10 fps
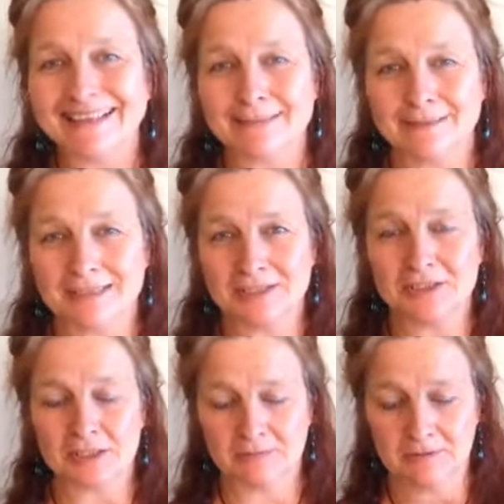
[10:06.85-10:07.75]
this
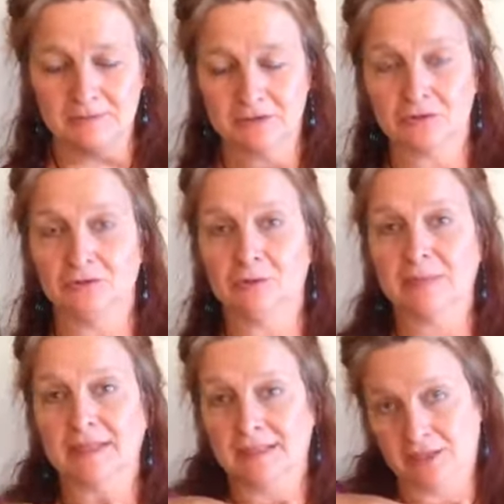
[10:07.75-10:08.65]
relationship between your shoulder
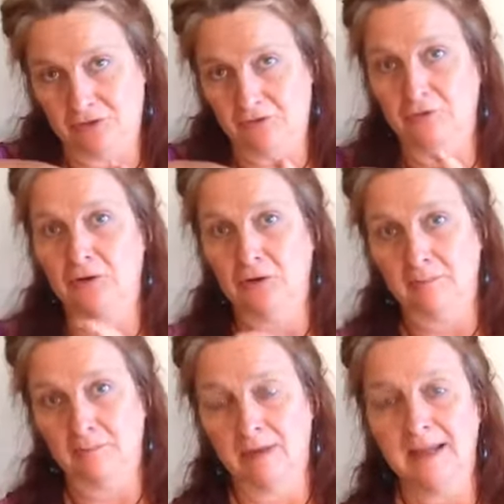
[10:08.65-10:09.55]
blade and your
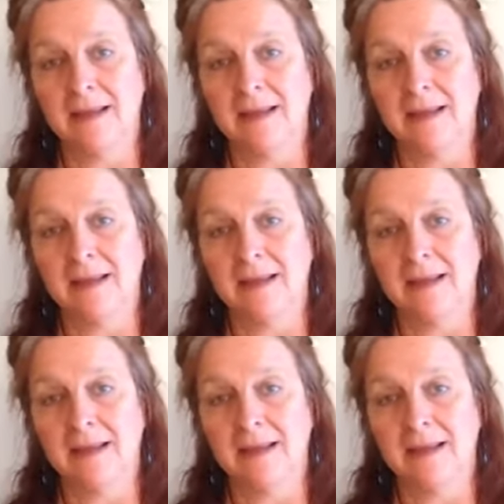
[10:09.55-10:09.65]
arm